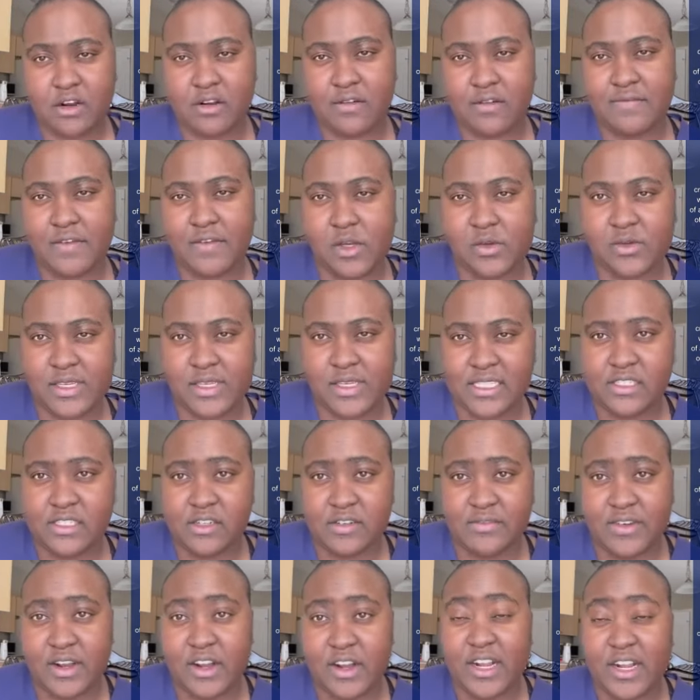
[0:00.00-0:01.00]
are focused
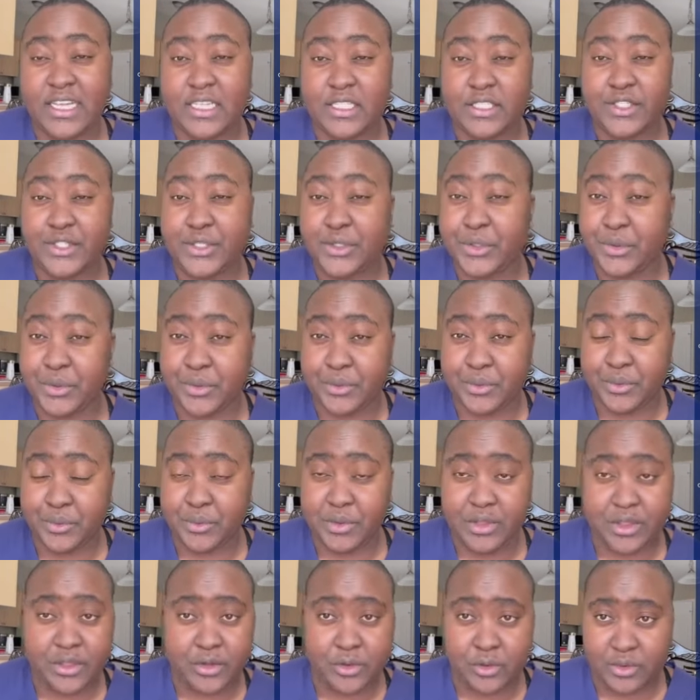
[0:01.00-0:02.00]
are very in tune
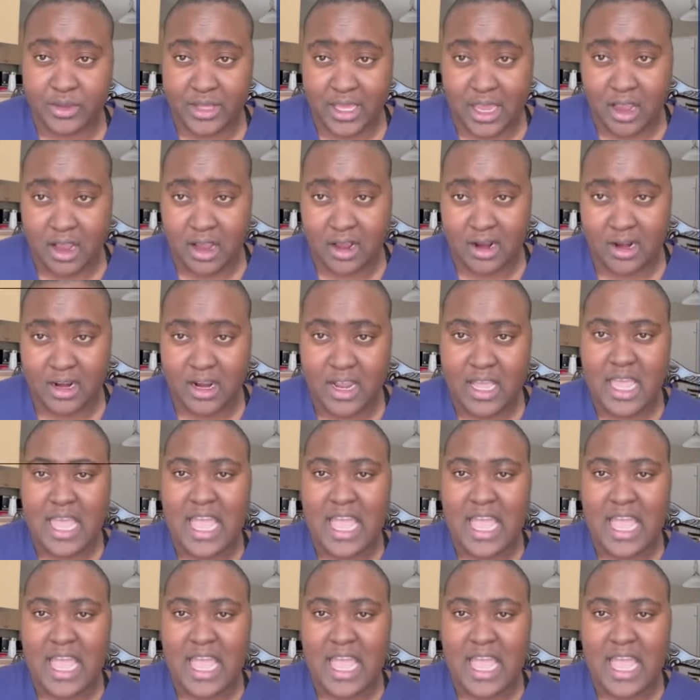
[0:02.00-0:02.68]
with who they are,